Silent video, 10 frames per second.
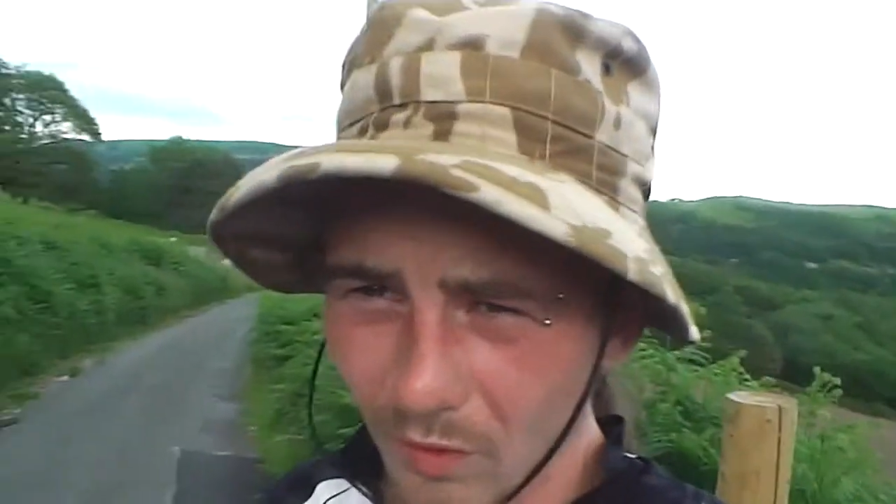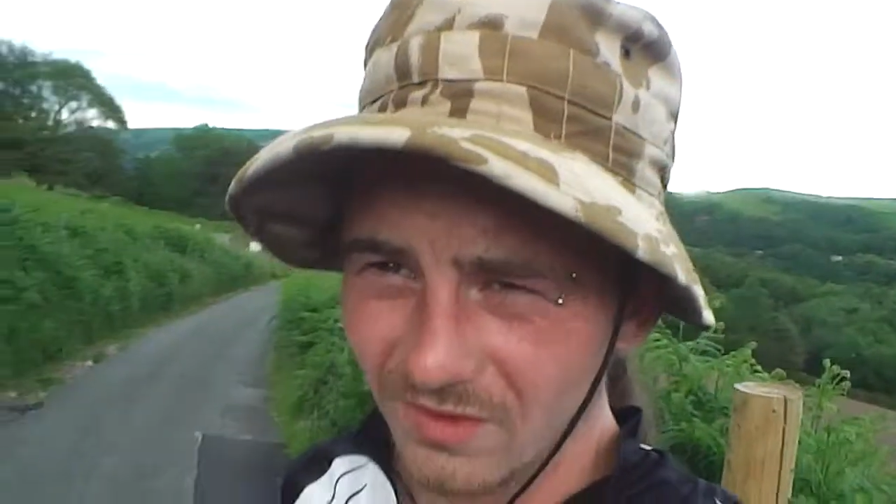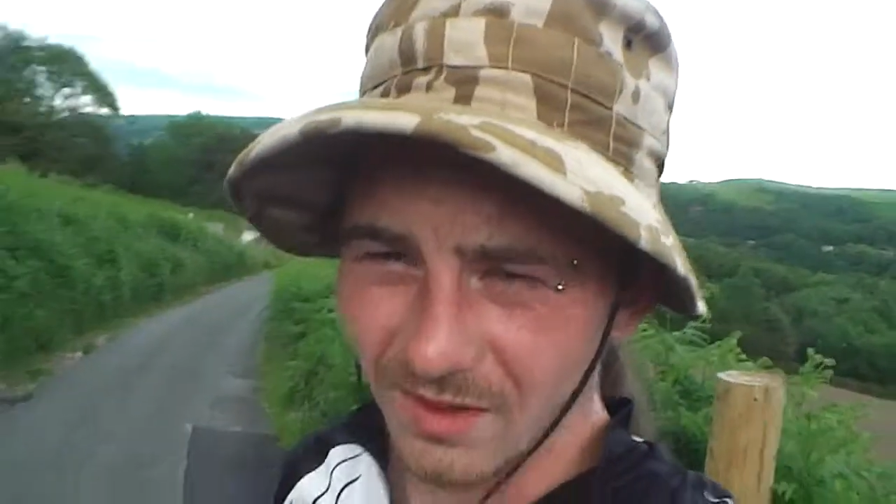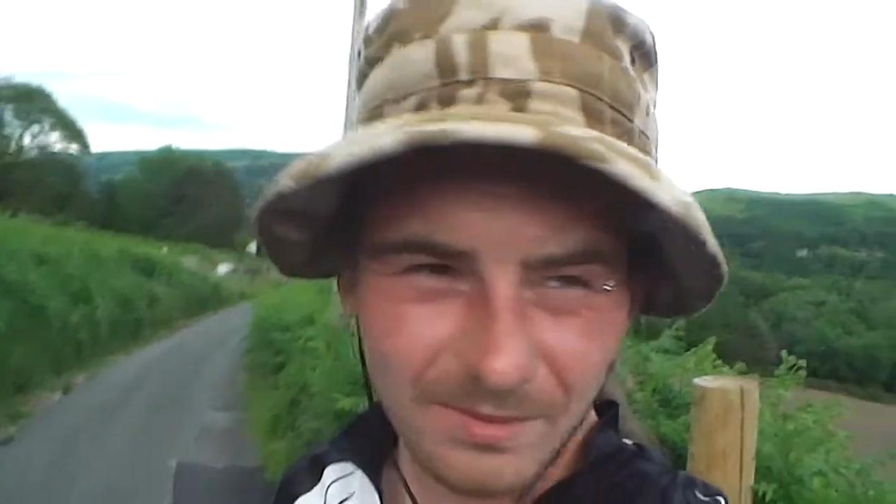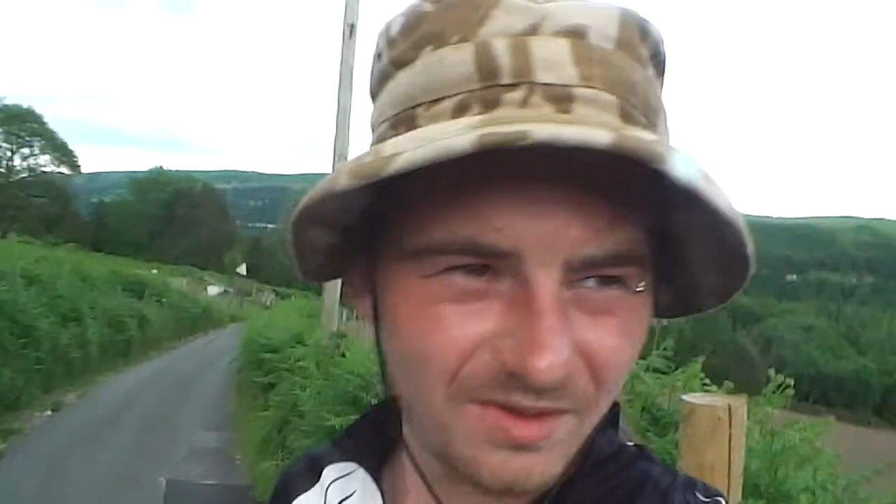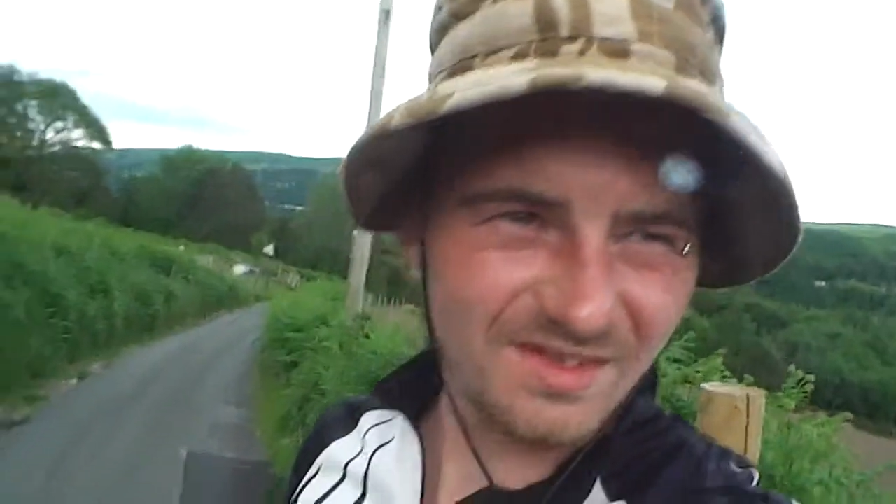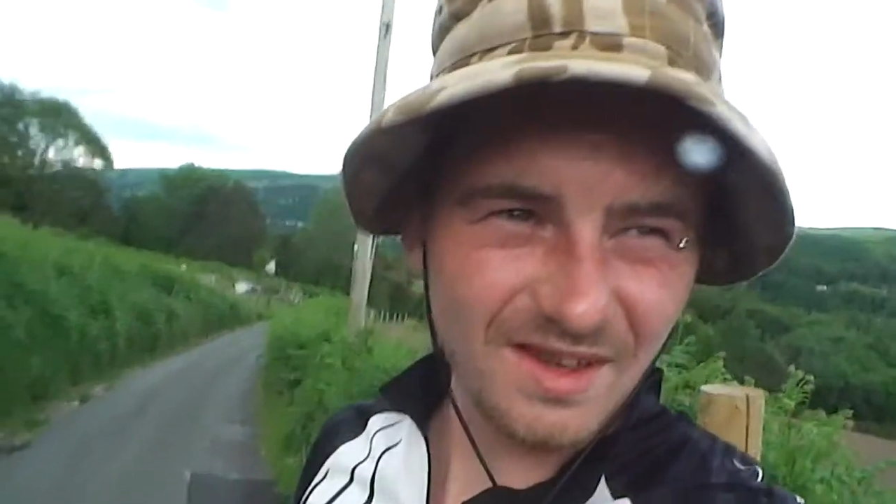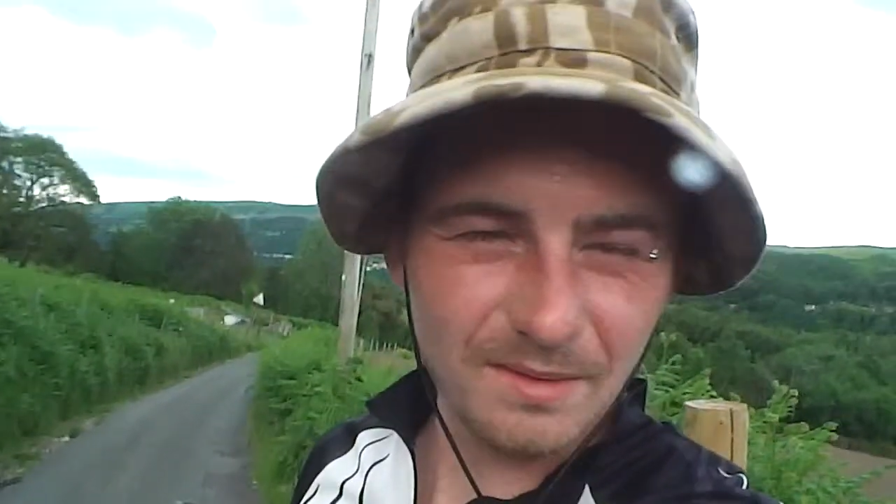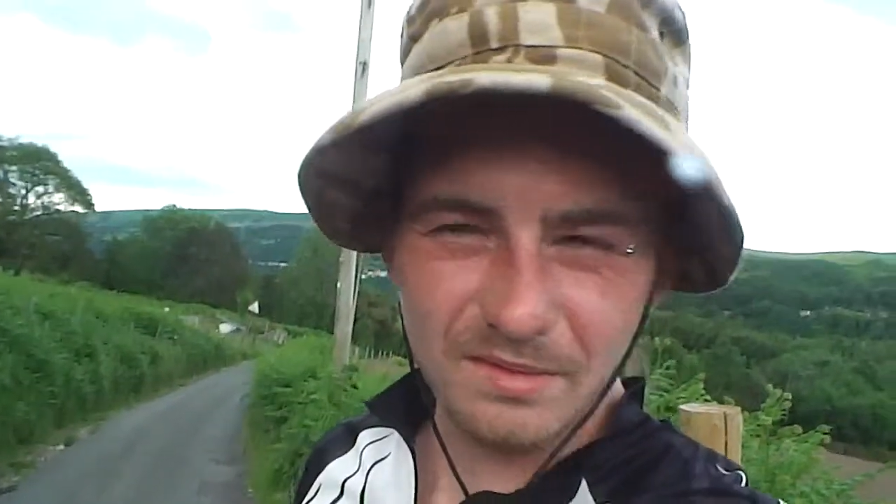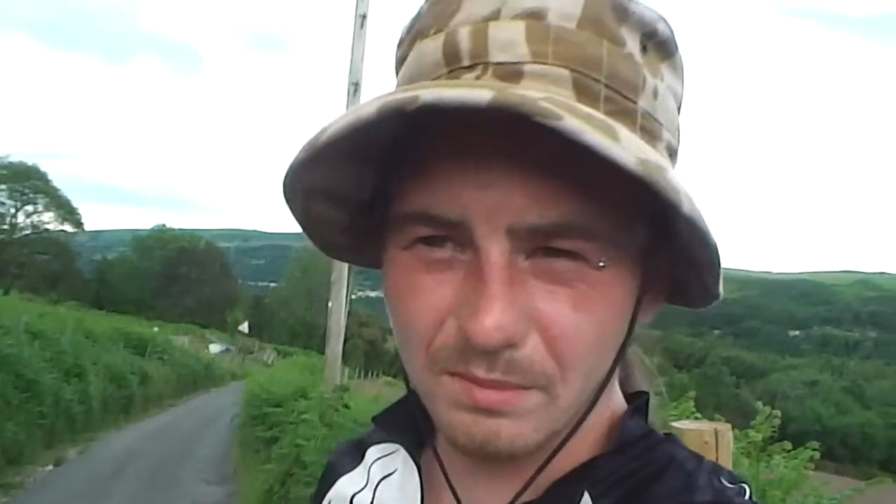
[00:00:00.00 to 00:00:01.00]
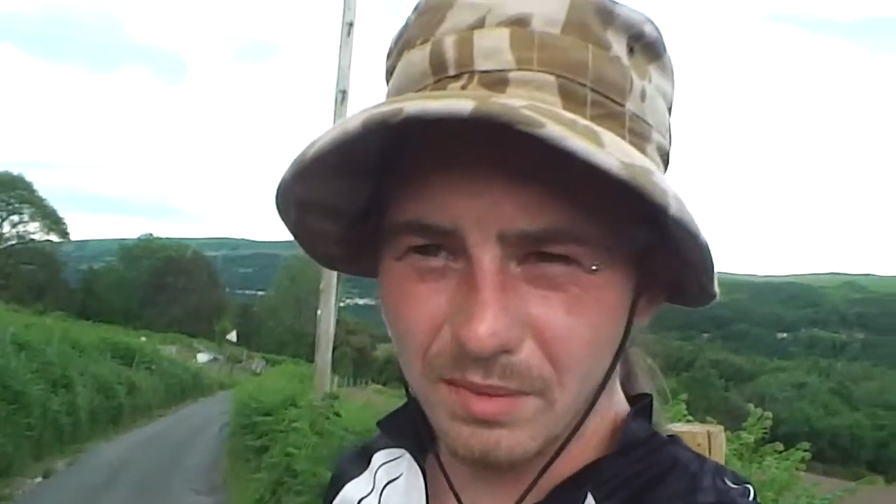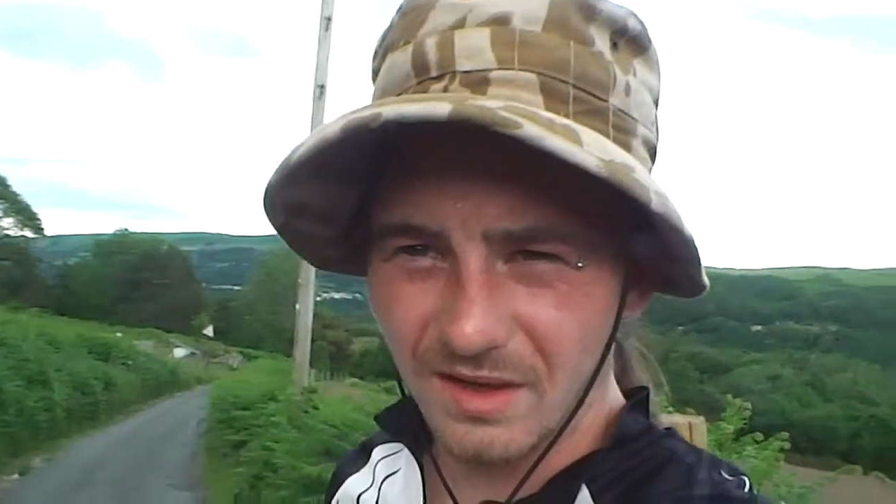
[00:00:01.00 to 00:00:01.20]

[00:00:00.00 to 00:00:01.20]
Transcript: walked up the steepest